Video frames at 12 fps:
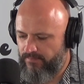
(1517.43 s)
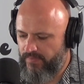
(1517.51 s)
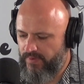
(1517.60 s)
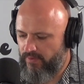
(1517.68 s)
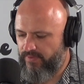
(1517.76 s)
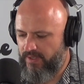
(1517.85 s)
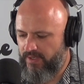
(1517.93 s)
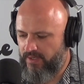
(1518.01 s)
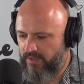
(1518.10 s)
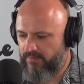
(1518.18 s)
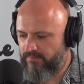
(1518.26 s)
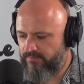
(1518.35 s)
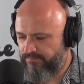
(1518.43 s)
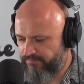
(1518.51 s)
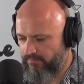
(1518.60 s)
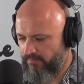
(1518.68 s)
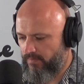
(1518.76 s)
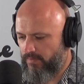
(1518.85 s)
of the um
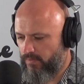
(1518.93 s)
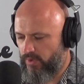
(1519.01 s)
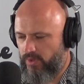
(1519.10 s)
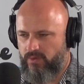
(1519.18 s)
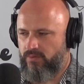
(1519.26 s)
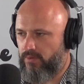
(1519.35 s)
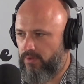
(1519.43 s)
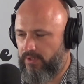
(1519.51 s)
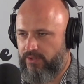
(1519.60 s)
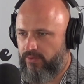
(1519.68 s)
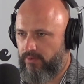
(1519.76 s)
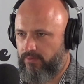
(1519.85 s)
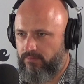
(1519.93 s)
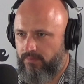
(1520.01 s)
what do you guys call it electric um,